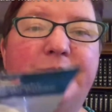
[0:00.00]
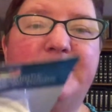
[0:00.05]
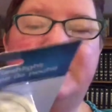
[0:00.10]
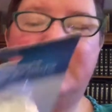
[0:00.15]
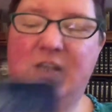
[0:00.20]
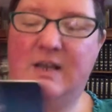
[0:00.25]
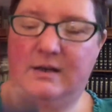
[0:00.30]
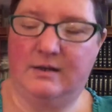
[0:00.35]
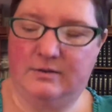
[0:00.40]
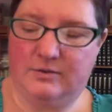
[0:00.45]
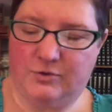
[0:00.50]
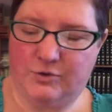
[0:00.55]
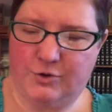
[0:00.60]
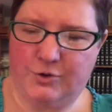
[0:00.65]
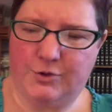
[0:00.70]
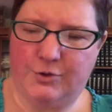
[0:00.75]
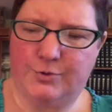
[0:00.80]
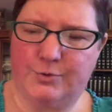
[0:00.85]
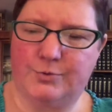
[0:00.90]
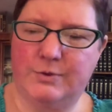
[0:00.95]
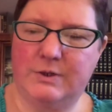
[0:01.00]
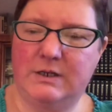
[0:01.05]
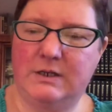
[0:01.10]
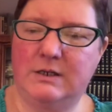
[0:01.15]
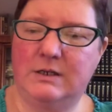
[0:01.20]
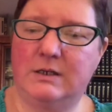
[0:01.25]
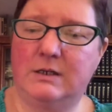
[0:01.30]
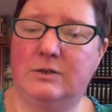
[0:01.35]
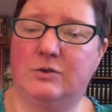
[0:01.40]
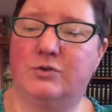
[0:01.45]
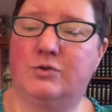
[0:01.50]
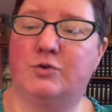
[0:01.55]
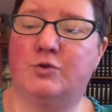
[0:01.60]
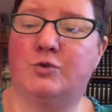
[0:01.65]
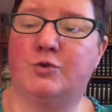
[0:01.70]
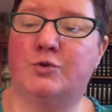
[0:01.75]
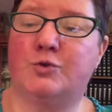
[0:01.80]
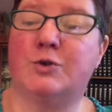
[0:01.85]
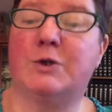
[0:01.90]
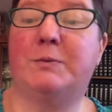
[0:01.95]
Takes 3
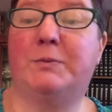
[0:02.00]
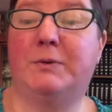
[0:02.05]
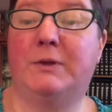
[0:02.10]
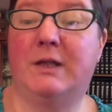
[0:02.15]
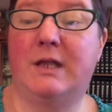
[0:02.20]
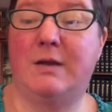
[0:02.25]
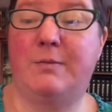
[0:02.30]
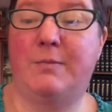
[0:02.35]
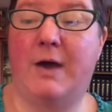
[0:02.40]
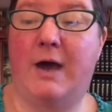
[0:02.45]
AAA